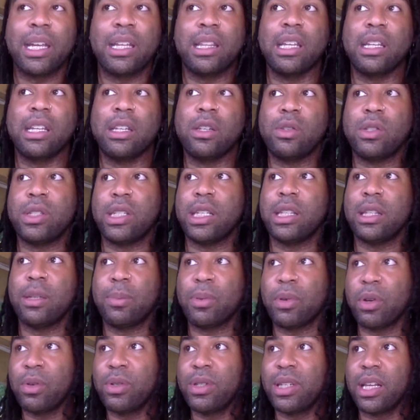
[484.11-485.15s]
And then you see the
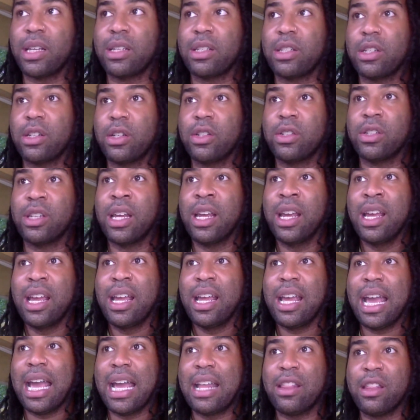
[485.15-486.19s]
protesters,
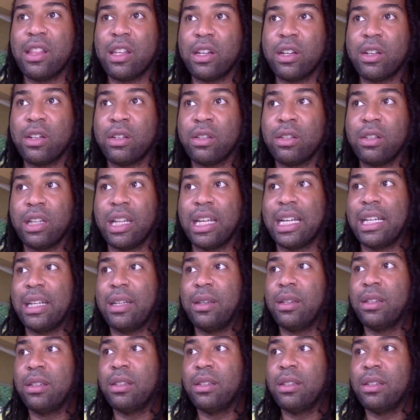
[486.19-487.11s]
and they're like